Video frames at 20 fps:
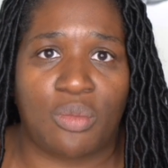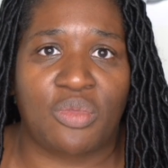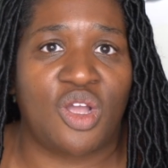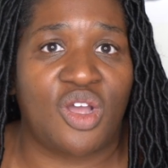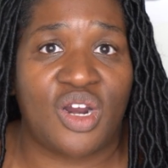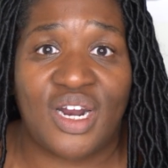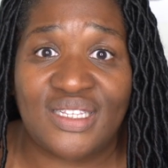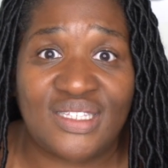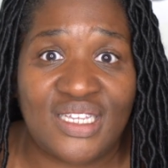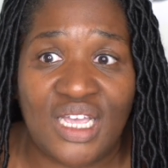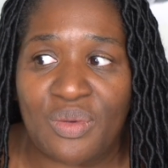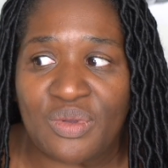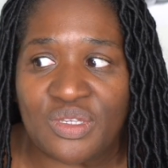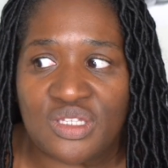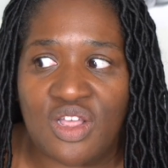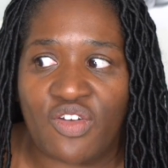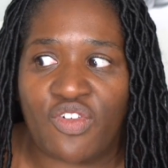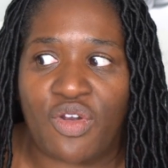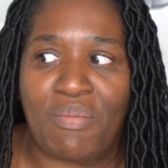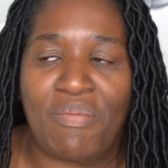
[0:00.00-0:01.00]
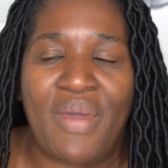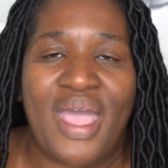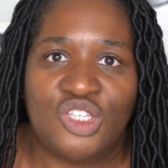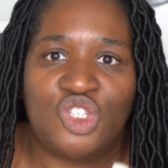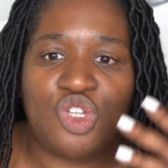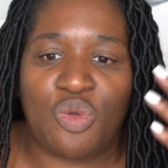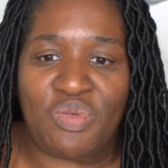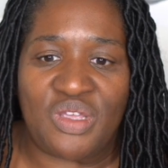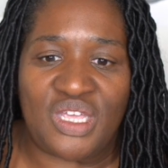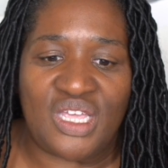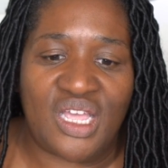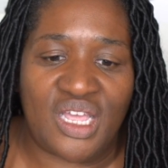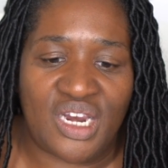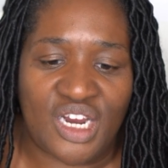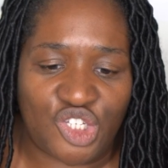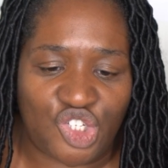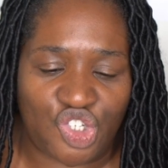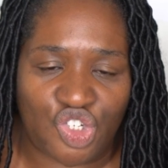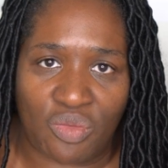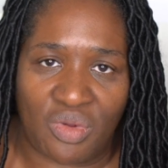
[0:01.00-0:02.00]
karate was never meant to be an
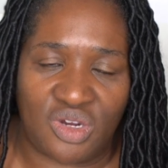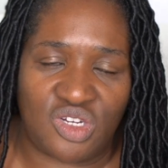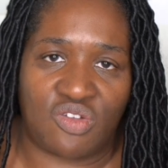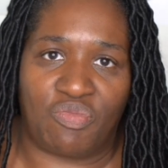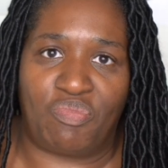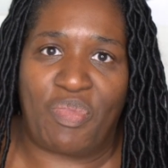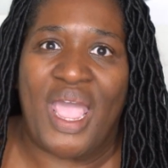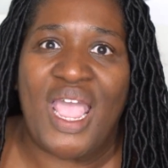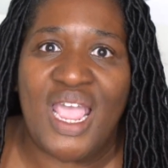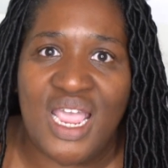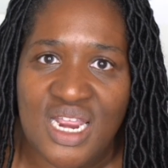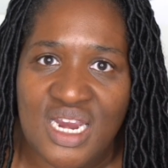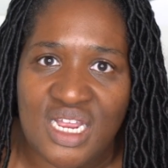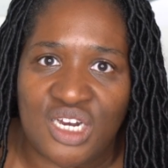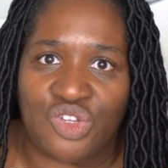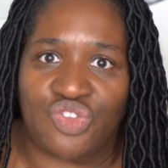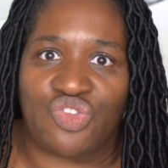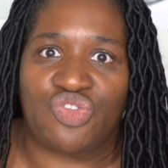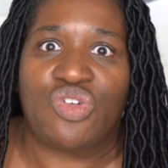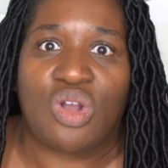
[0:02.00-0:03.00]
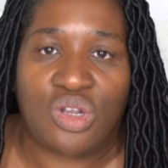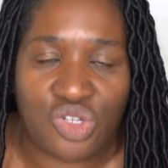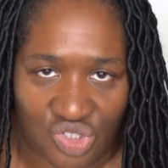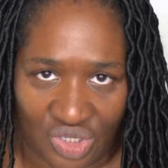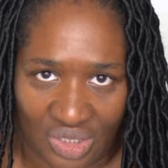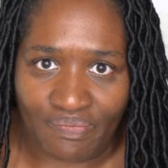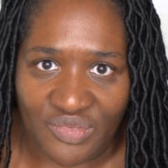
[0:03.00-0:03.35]
instrument of pain and destruction.